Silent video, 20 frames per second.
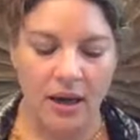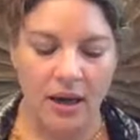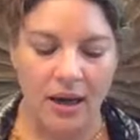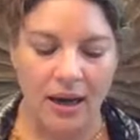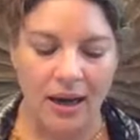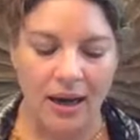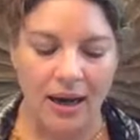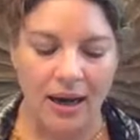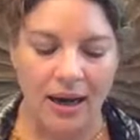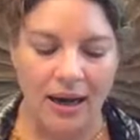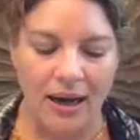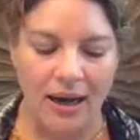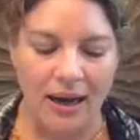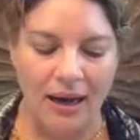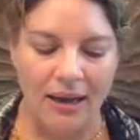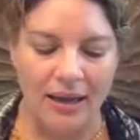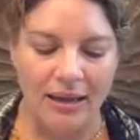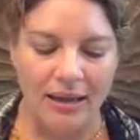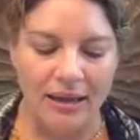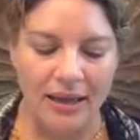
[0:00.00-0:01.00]

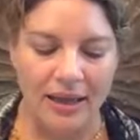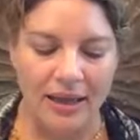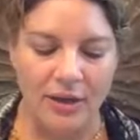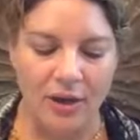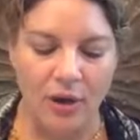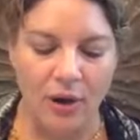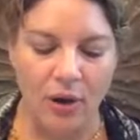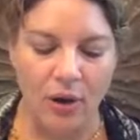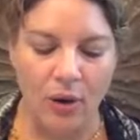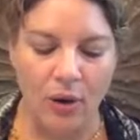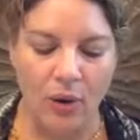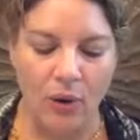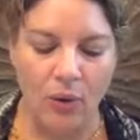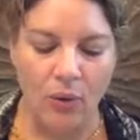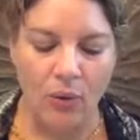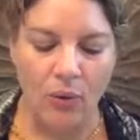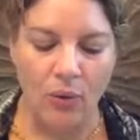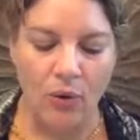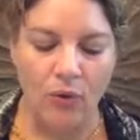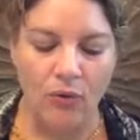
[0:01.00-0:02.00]
I let
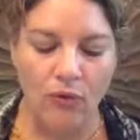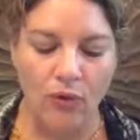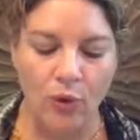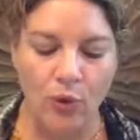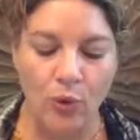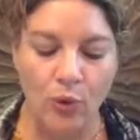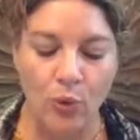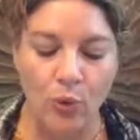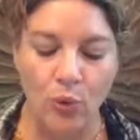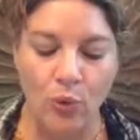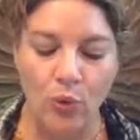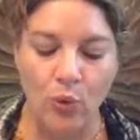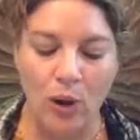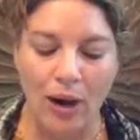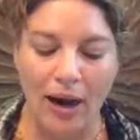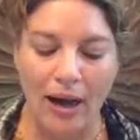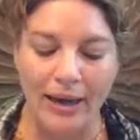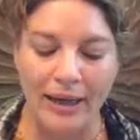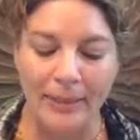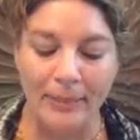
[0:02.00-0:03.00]
go of who
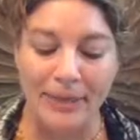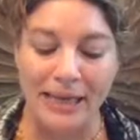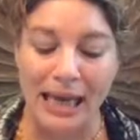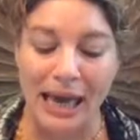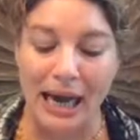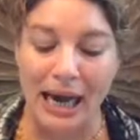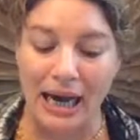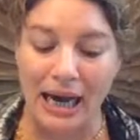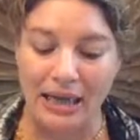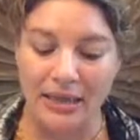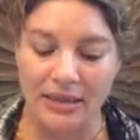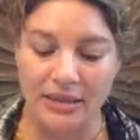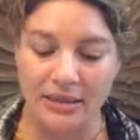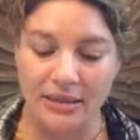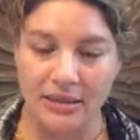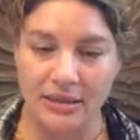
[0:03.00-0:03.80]
I am not